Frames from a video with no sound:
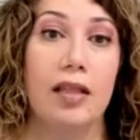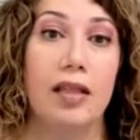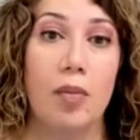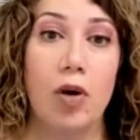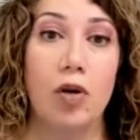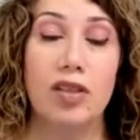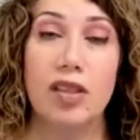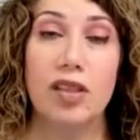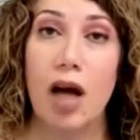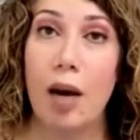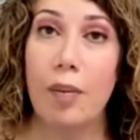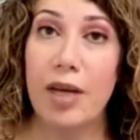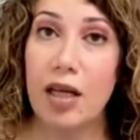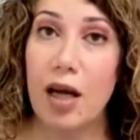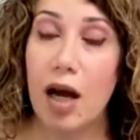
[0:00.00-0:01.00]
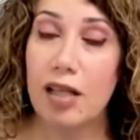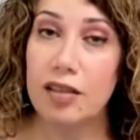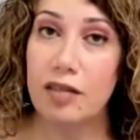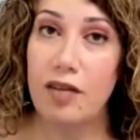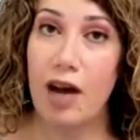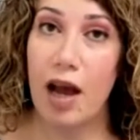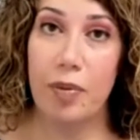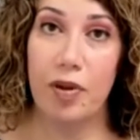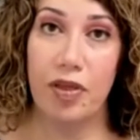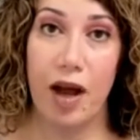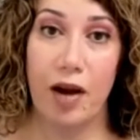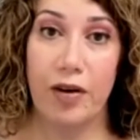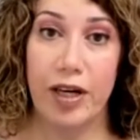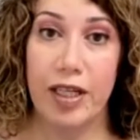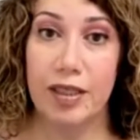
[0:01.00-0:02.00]
The most common cause of
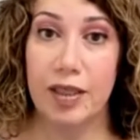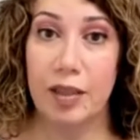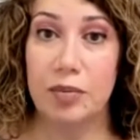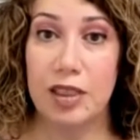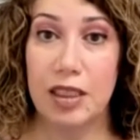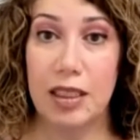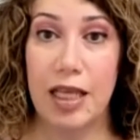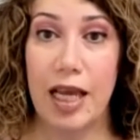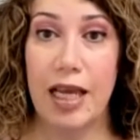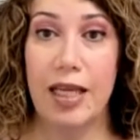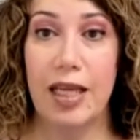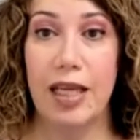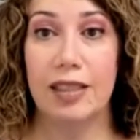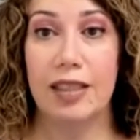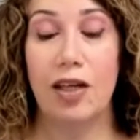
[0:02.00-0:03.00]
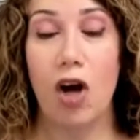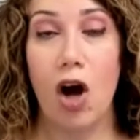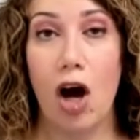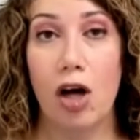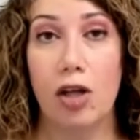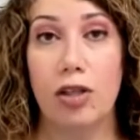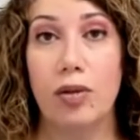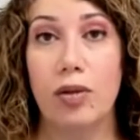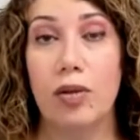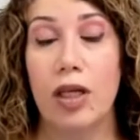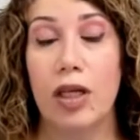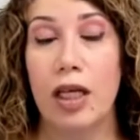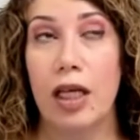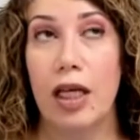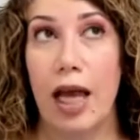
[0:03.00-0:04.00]
hypothyroidism today is an
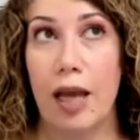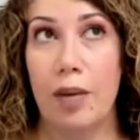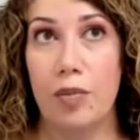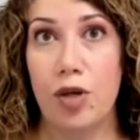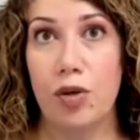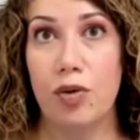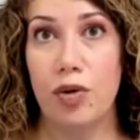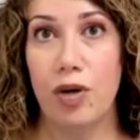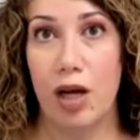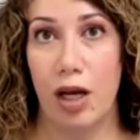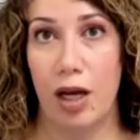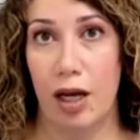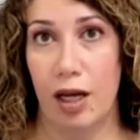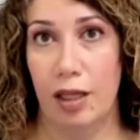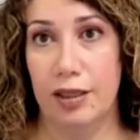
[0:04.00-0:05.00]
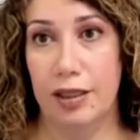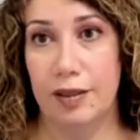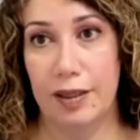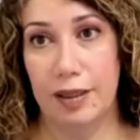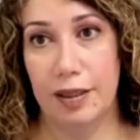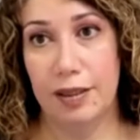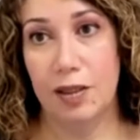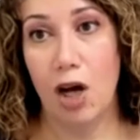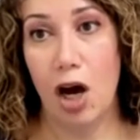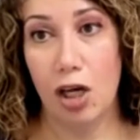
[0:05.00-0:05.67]
autoimmune disease,